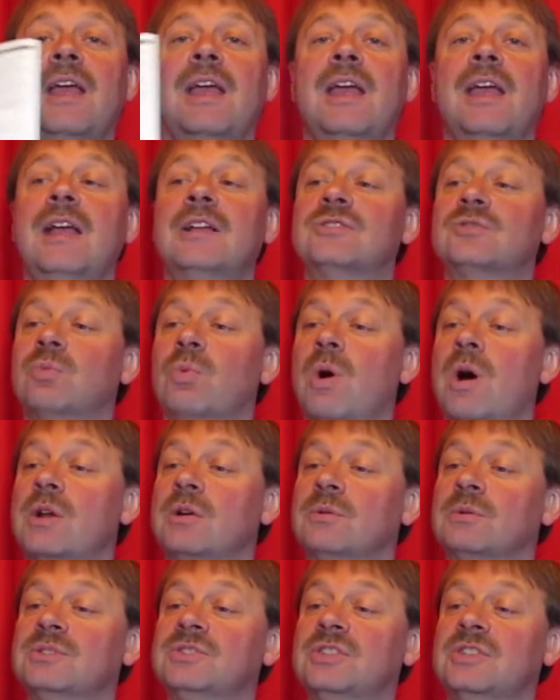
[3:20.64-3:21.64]
it's
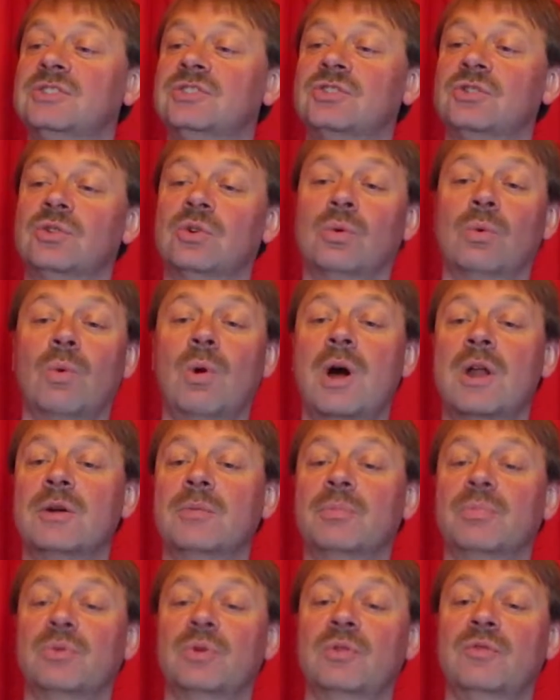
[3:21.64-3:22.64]
water resistant or
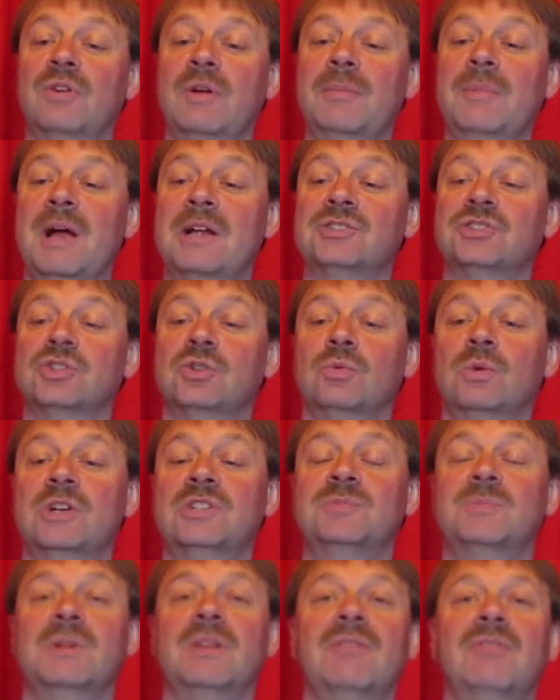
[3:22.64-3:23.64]
waterproof, I'm not sure
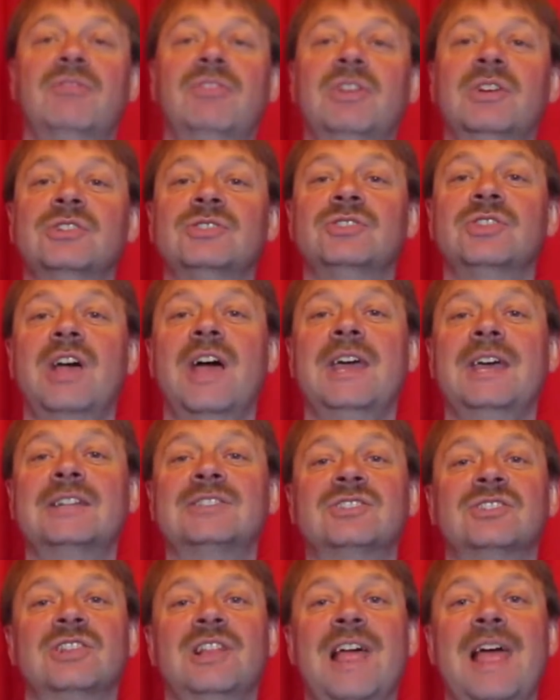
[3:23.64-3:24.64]
which, but it feels like
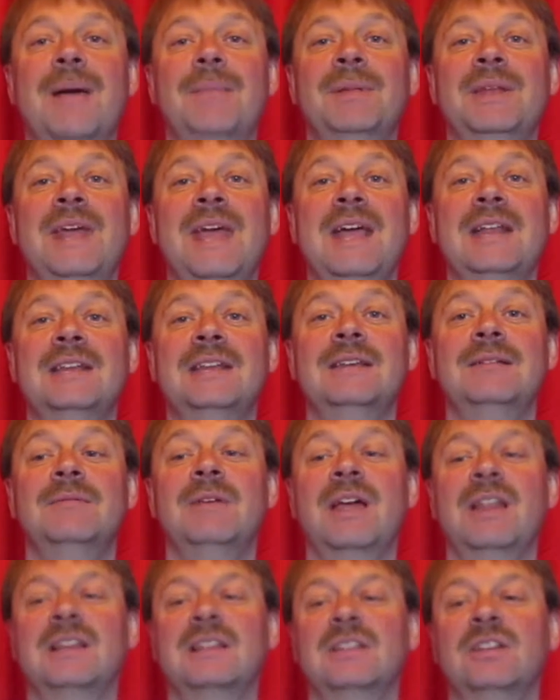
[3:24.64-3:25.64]
it's laminated
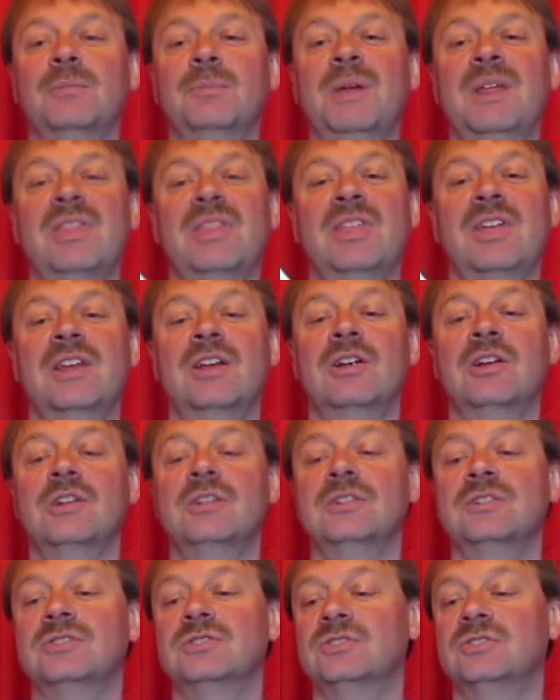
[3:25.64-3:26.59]
and a little bit thinner.